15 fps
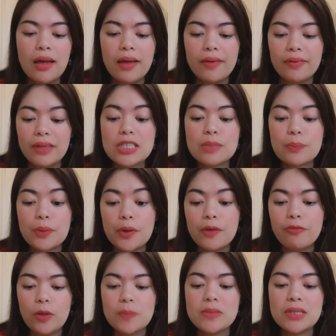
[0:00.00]
this
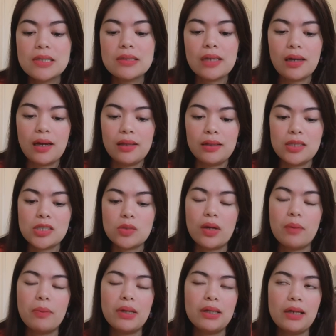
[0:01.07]
perfume since I got this one
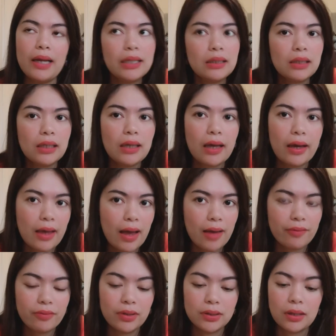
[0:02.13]
but lately I
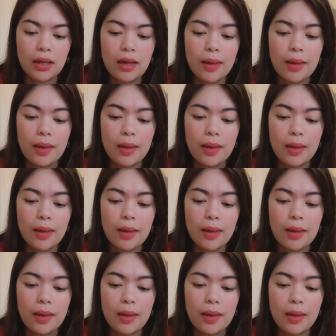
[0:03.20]
haven't